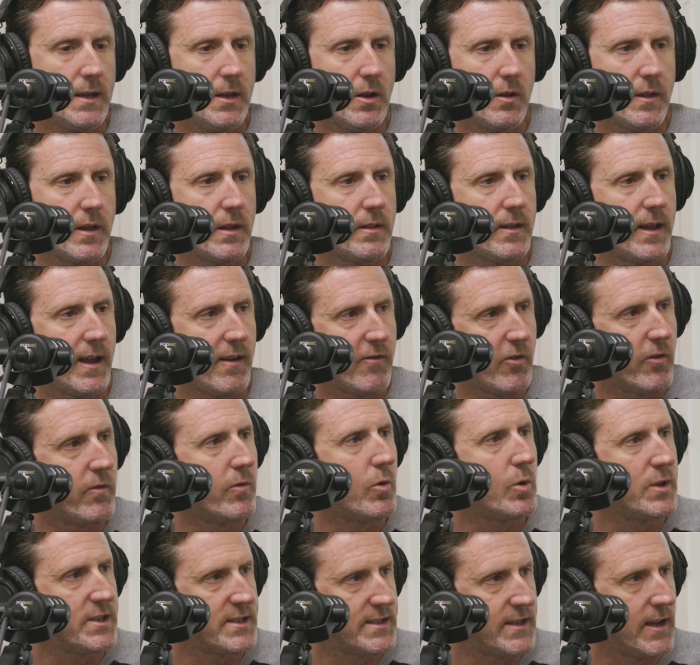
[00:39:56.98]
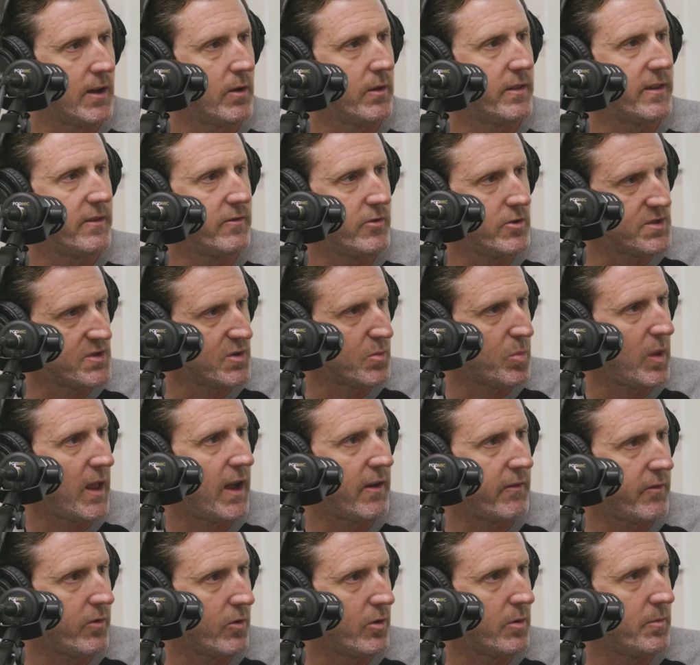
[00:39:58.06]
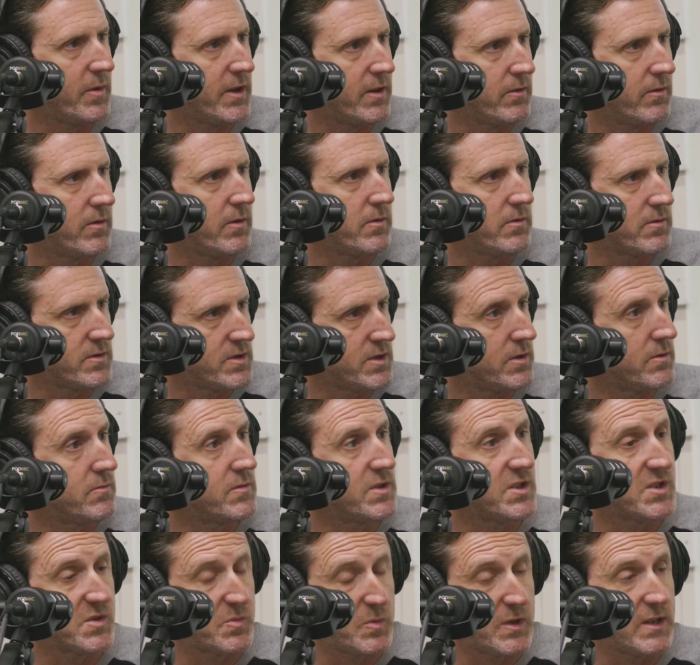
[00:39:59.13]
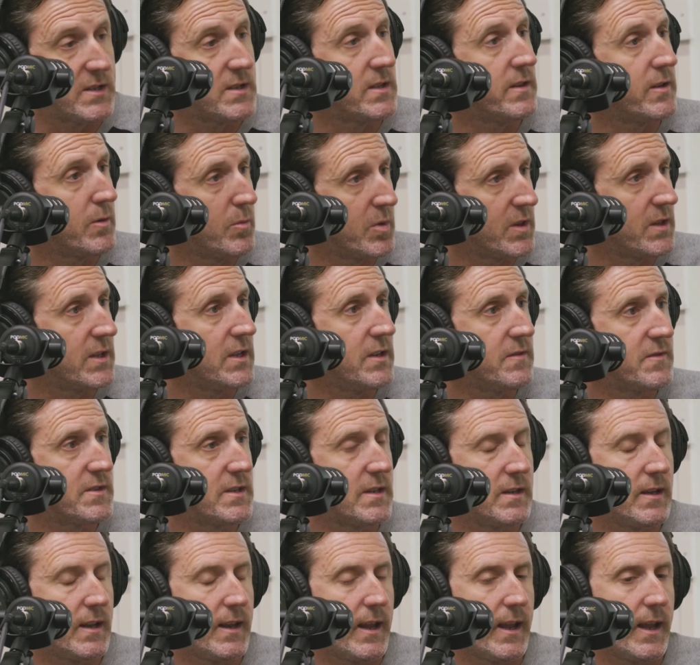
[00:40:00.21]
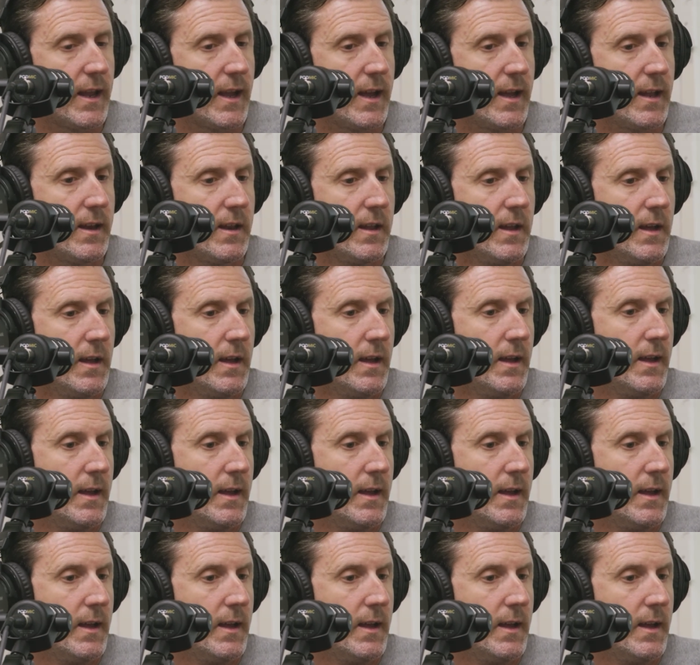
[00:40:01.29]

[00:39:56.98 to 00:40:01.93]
they have a voice now and they've used their platform to speak to their beliefs, and